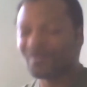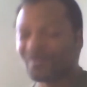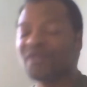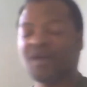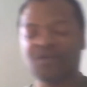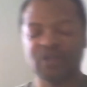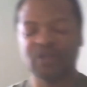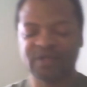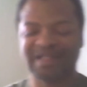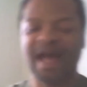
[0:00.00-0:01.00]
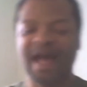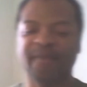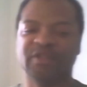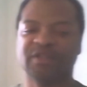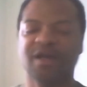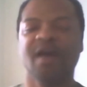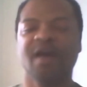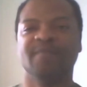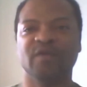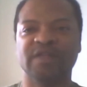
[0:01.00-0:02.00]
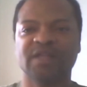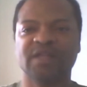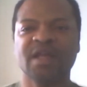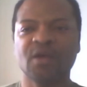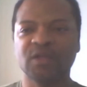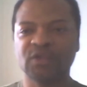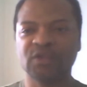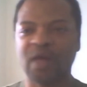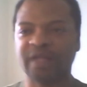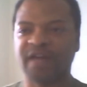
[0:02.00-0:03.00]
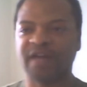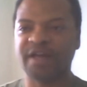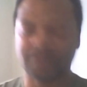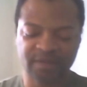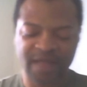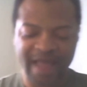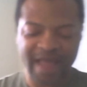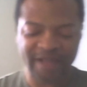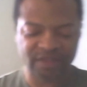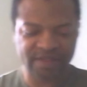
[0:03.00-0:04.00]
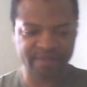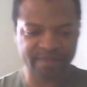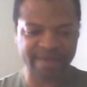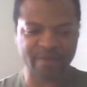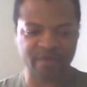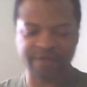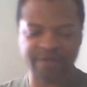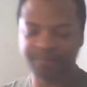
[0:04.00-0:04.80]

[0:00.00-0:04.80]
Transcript: There are certain types of movies which qualifies as the B movie.